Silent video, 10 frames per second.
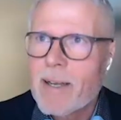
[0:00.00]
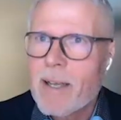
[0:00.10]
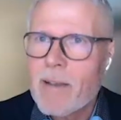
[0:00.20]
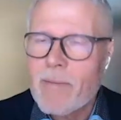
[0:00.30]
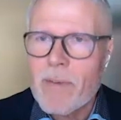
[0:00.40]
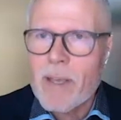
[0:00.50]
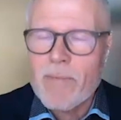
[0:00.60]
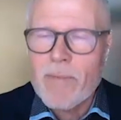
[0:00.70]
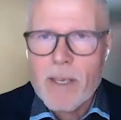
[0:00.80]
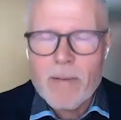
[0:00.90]
and
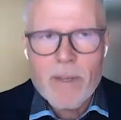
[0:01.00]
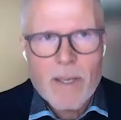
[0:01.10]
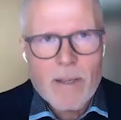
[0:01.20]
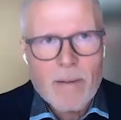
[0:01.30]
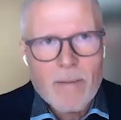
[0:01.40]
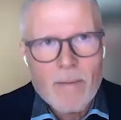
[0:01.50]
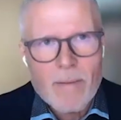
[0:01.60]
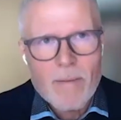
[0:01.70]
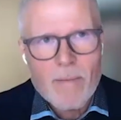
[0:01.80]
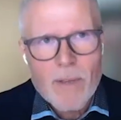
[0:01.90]

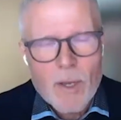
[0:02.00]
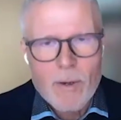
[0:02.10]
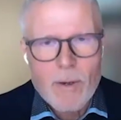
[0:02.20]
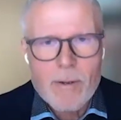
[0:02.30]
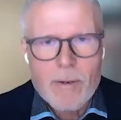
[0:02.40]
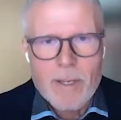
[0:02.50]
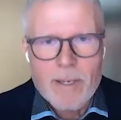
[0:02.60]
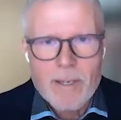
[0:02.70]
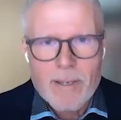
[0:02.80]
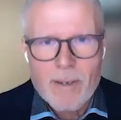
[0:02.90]
we unlearn
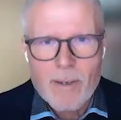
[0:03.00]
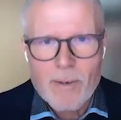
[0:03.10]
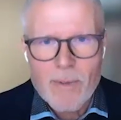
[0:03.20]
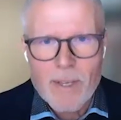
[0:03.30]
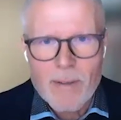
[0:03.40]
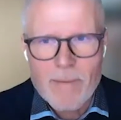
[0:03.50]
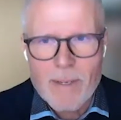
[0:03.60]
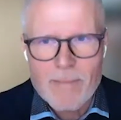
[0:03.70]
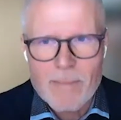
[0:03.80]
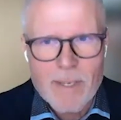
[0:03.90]
that. You know,
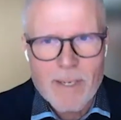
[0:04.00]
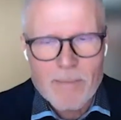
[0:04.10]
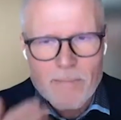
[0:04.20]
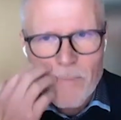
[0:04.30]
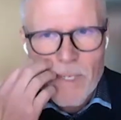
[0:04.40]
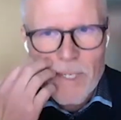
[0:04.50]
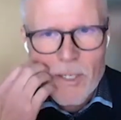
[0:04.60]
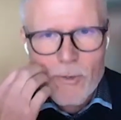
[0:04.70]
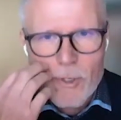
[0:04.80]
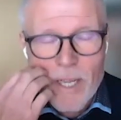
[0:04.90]
yeah, it's
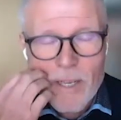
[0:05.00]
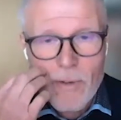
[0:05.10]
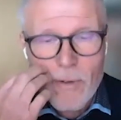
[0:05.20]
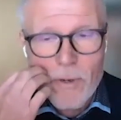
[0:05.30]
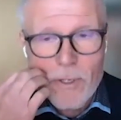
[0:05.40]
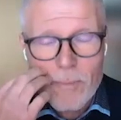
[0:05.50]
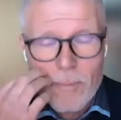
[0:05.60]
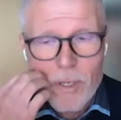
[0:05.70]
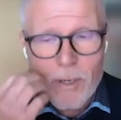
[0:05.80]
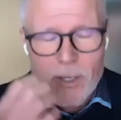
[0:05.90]
too sad for words,
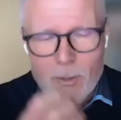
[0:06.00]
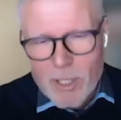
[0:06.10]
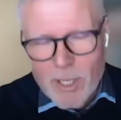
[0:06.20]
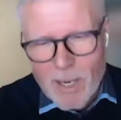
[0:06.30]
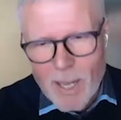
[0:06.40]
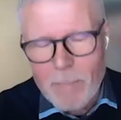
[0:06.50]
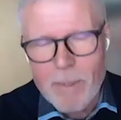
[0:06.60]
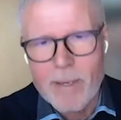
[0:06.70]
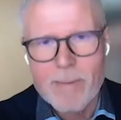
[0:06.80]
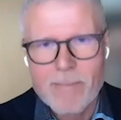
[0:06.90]
but you see it
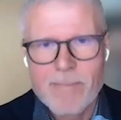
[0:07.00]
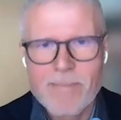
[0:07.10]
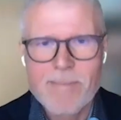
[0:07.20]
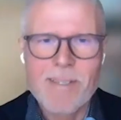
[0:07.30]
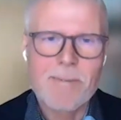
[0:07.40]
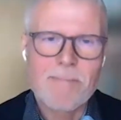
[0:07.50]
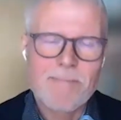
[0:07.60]
happen. Yeah.